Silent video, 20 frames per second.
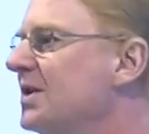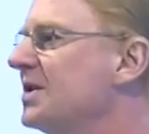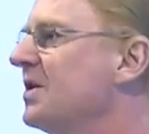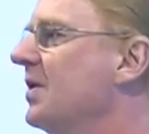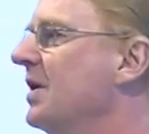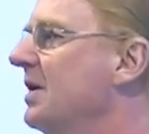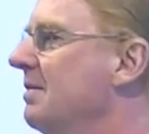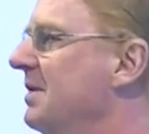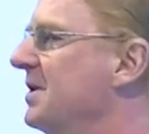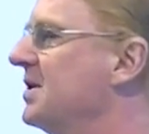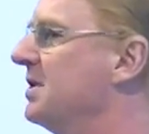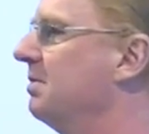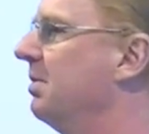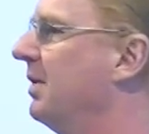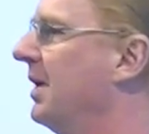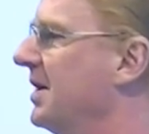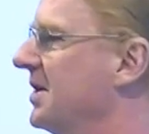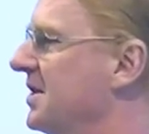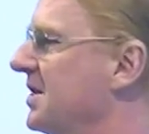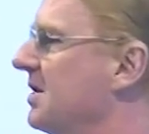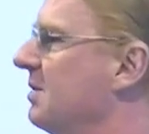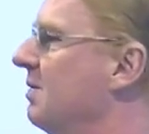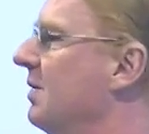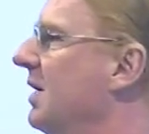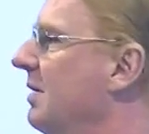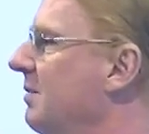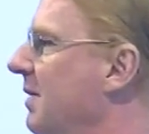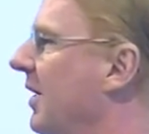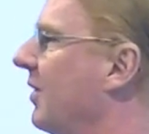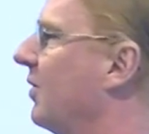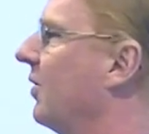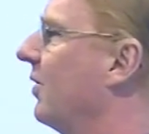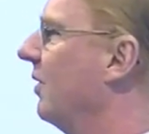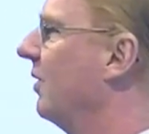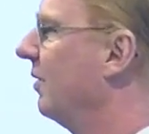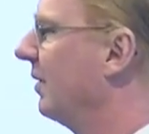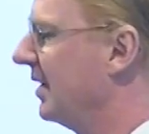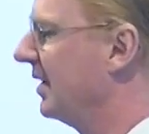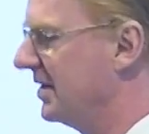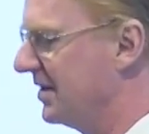going to be surprises when you make
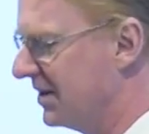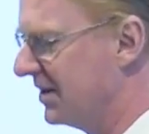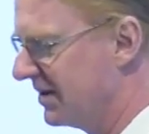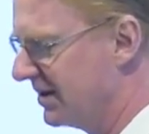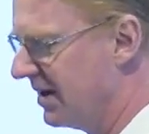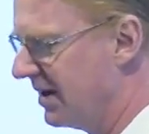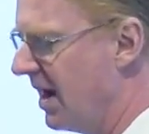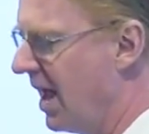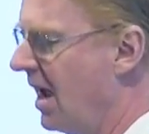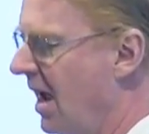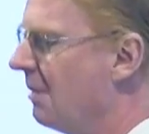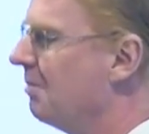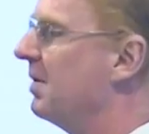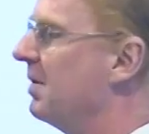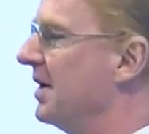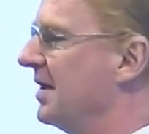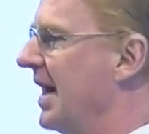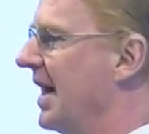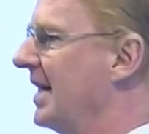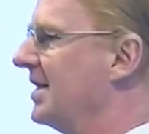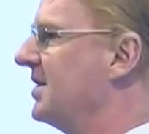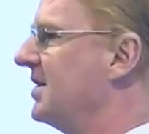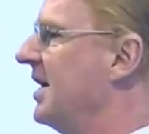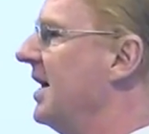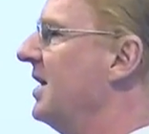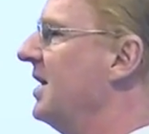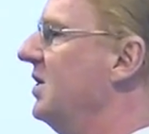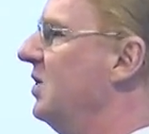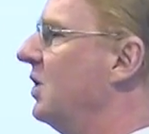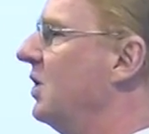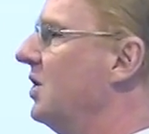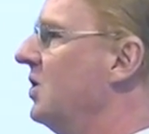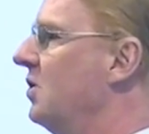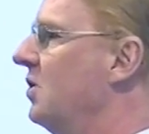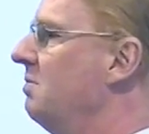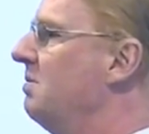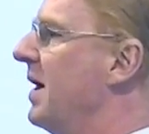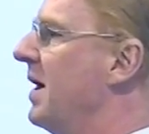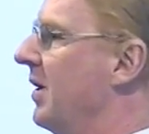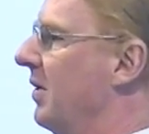kernel releases. But that said, you can
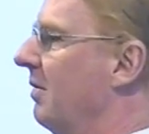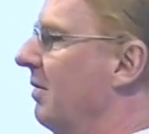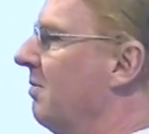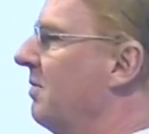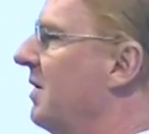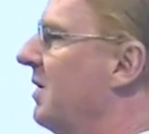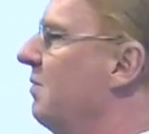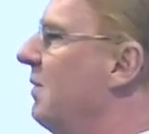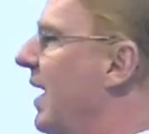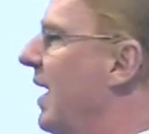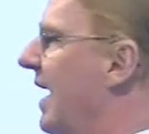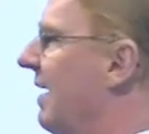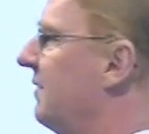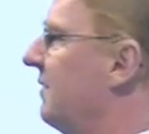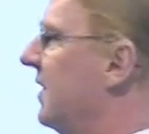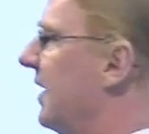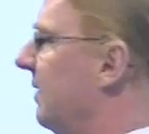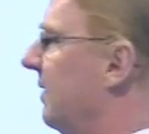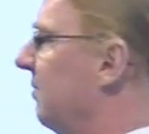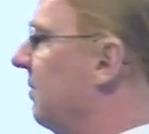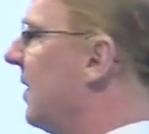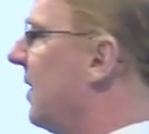do better than we have done